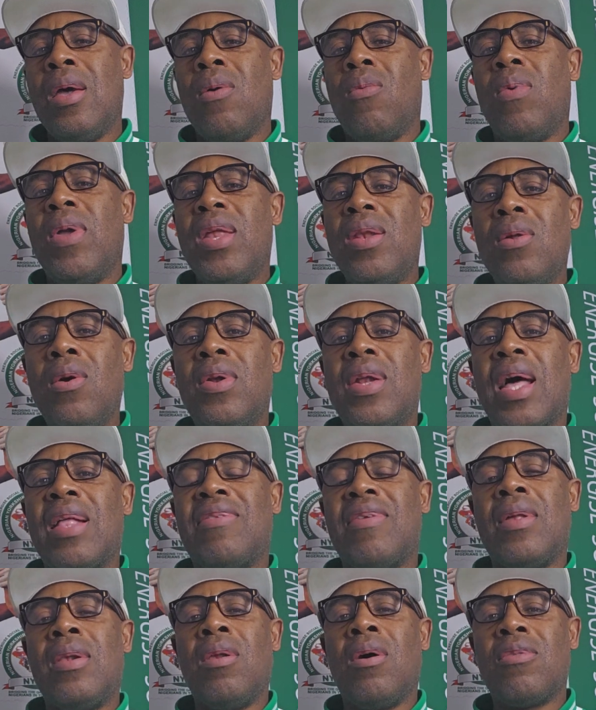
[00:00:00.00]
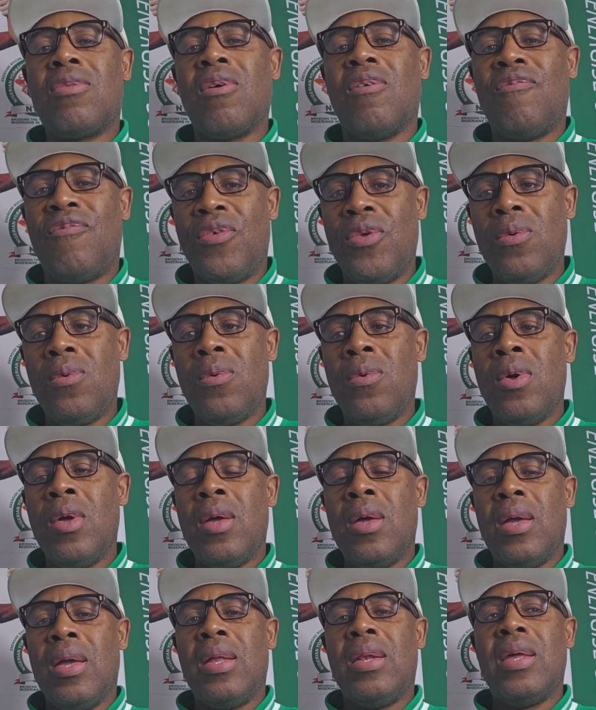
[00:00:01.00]
We know that a lot of you
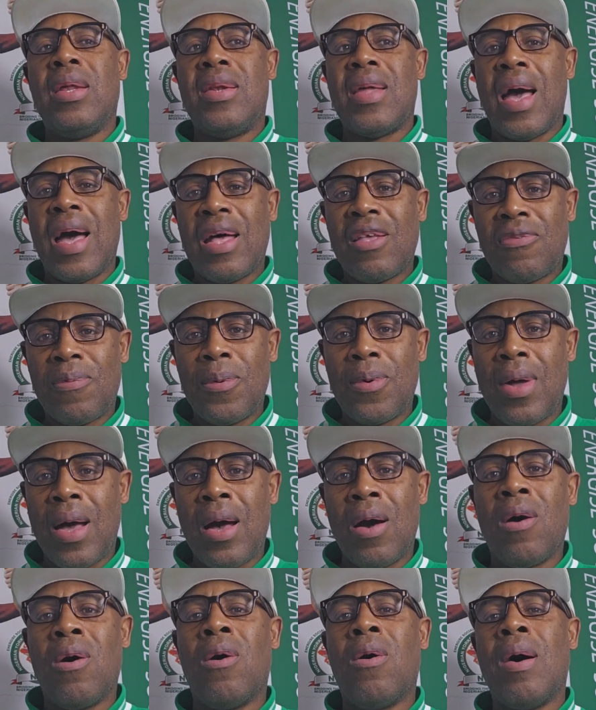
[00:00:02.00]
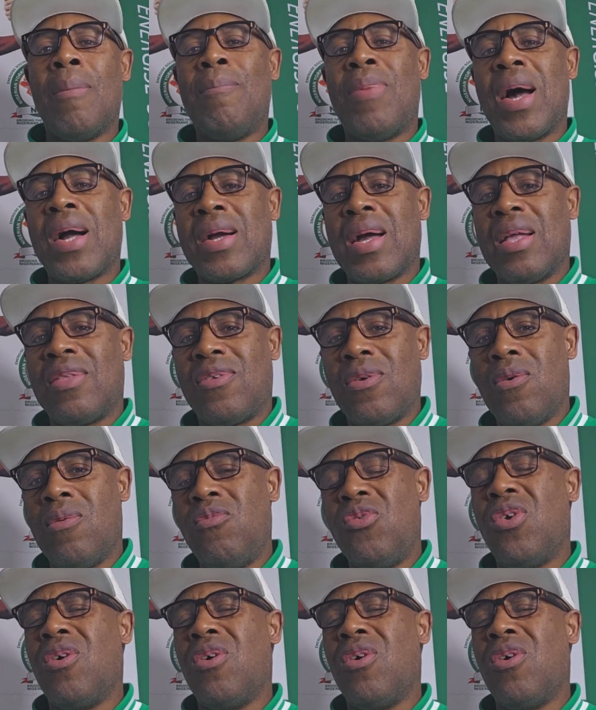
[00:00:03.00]
in the diaspora or back at home,